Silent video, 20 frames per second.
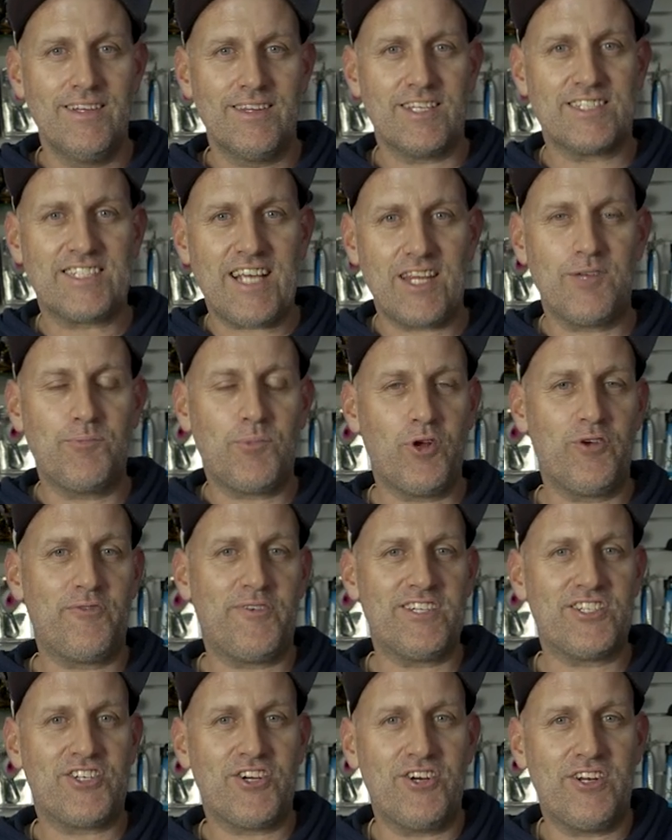The southern
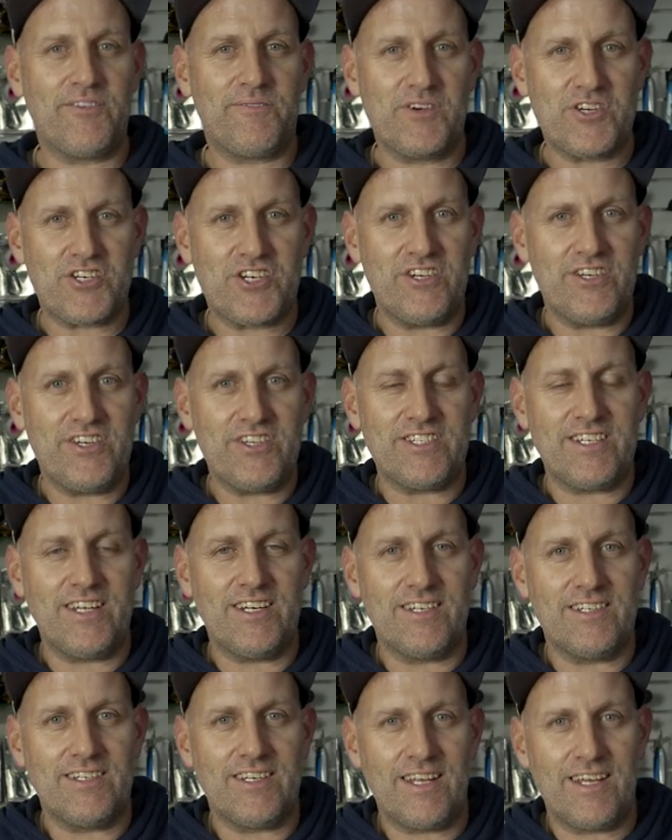bluefin tuna fishery in New
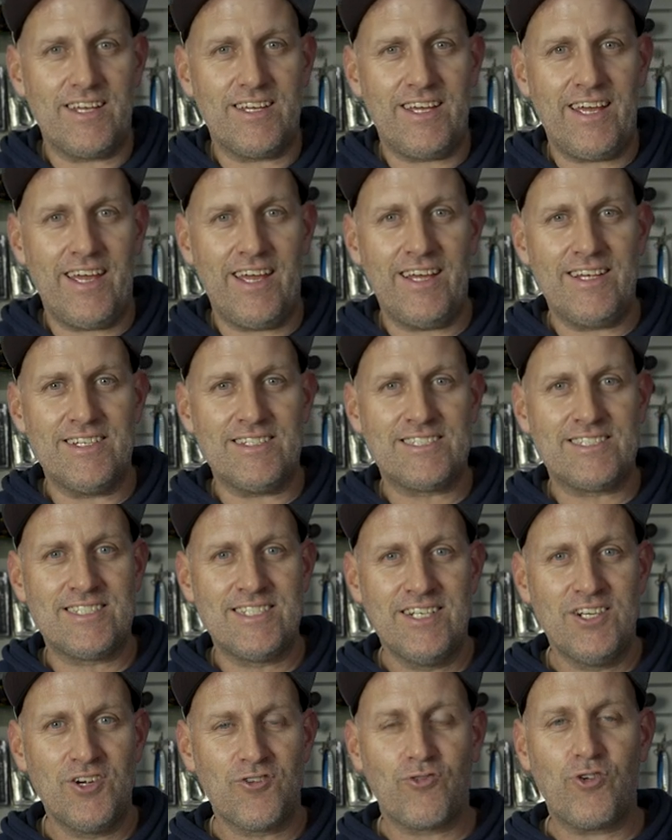Zealand has
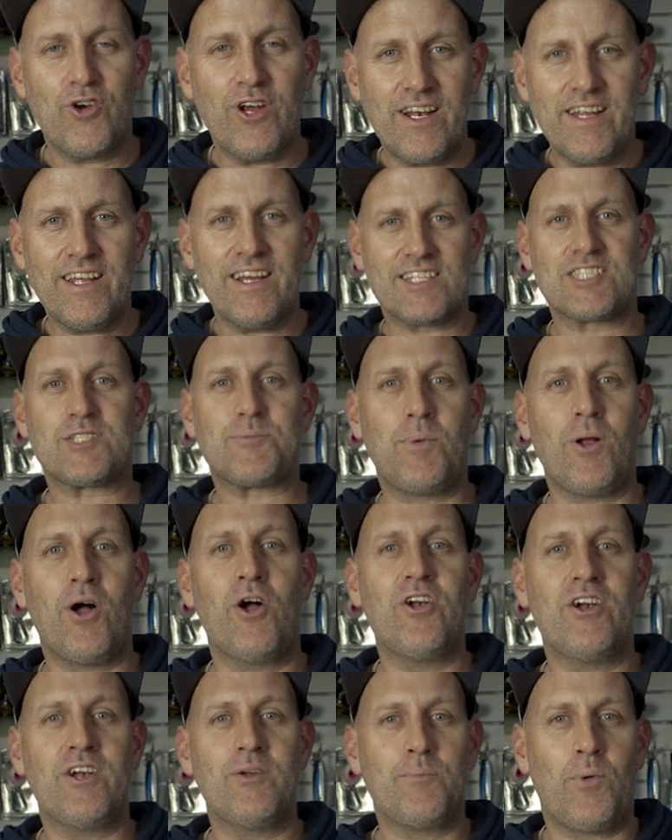really
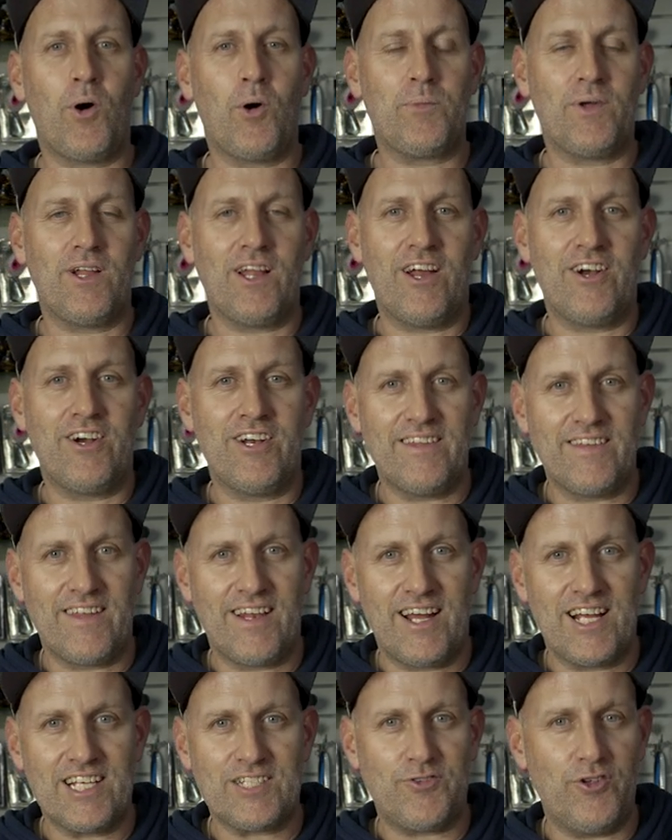exploded in popularity in the
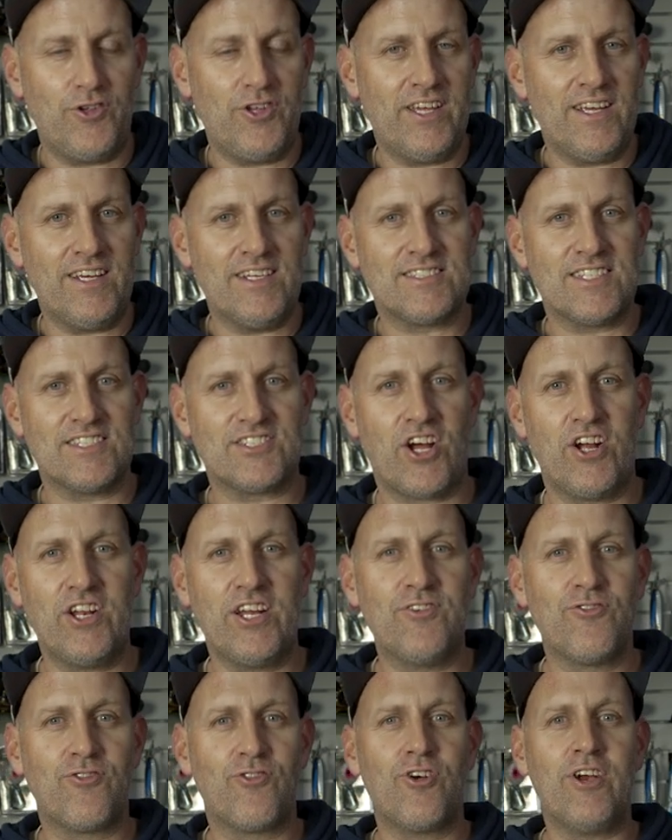last few years. It's
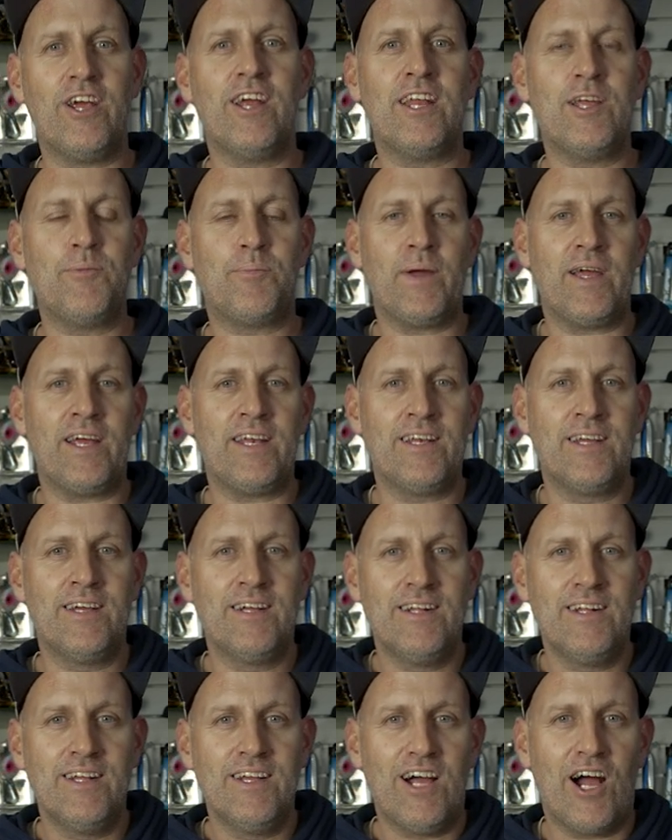only really been
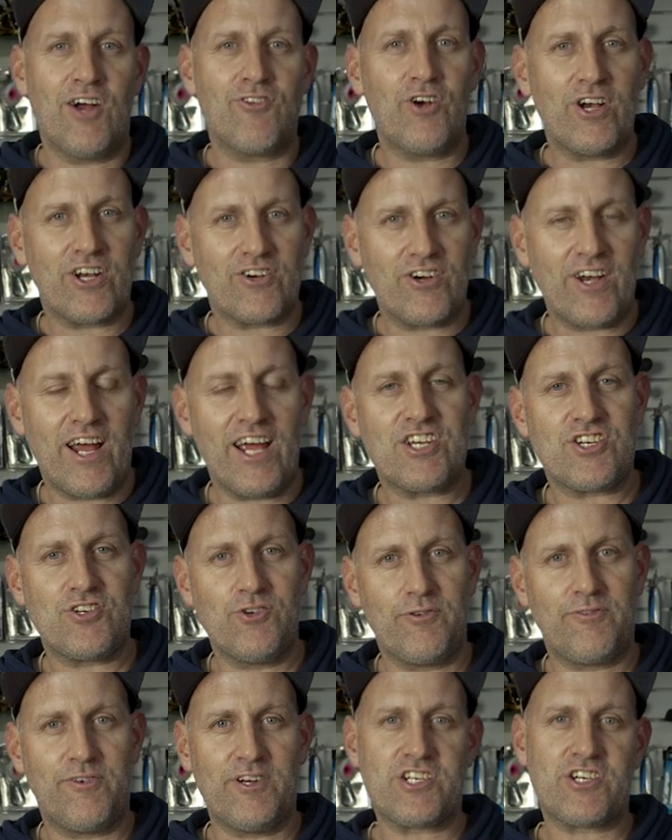a
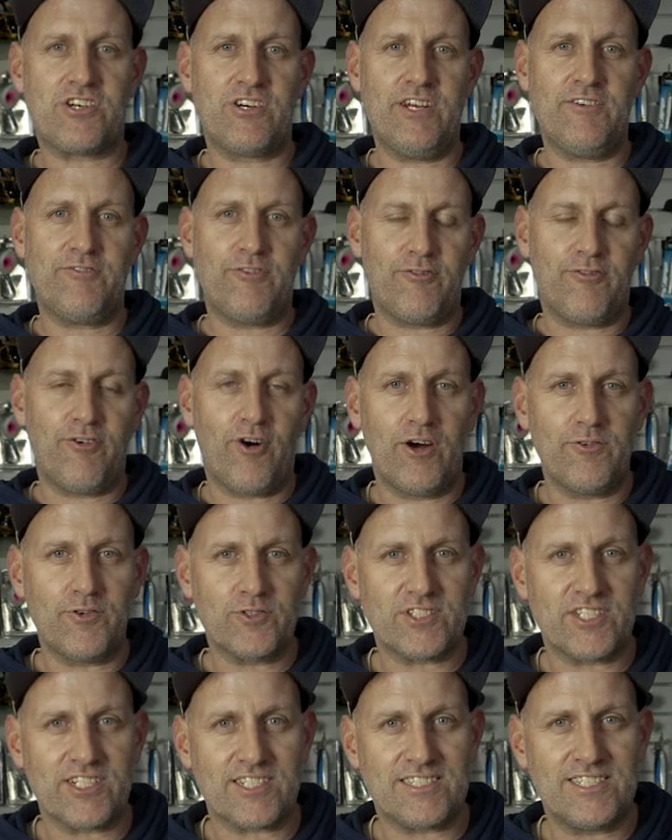recreational fishery for 5
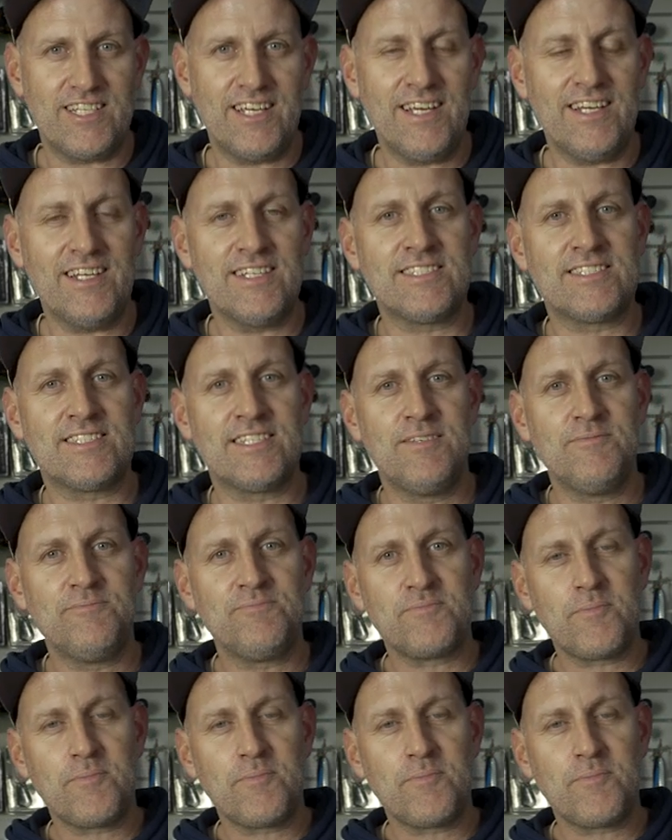or 6 years.